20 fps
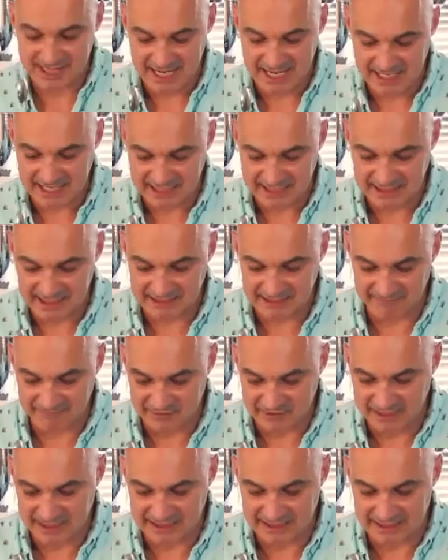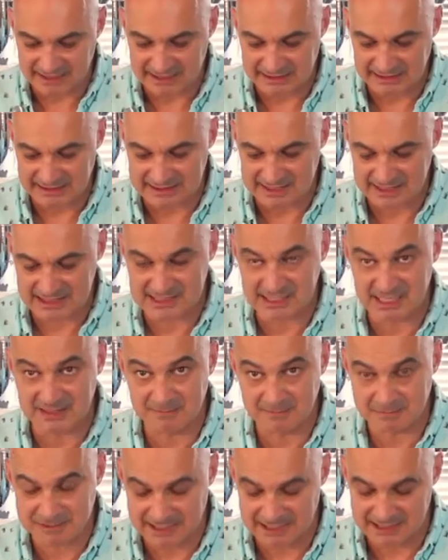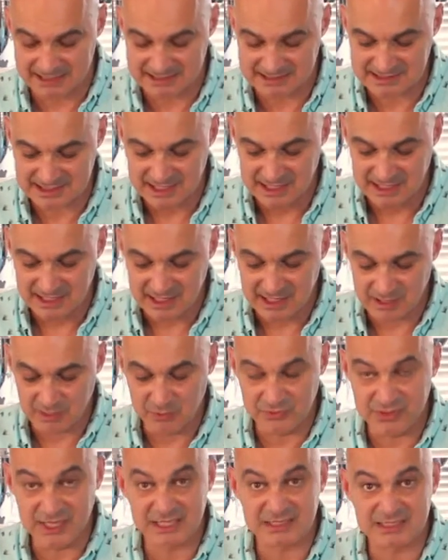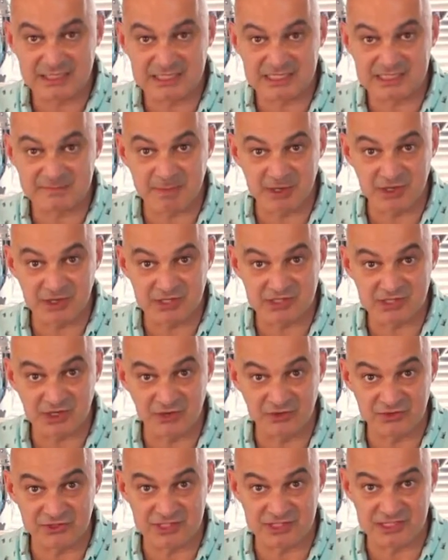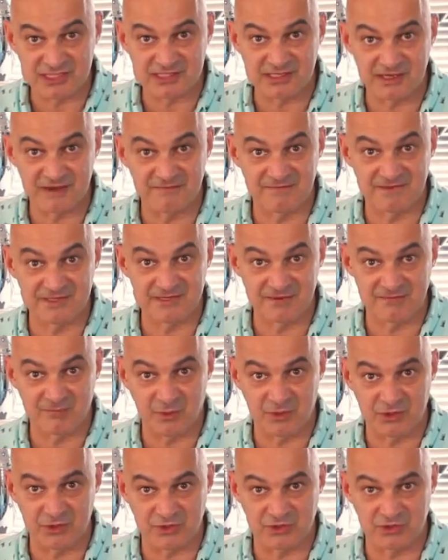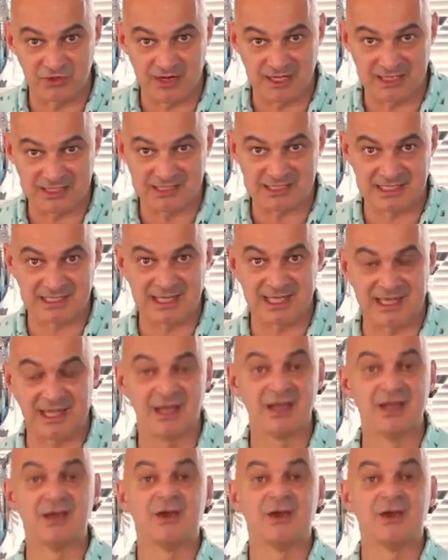neck, and then if you get the little disc in place, it will then disperse onto the surface of what you're trying to layer.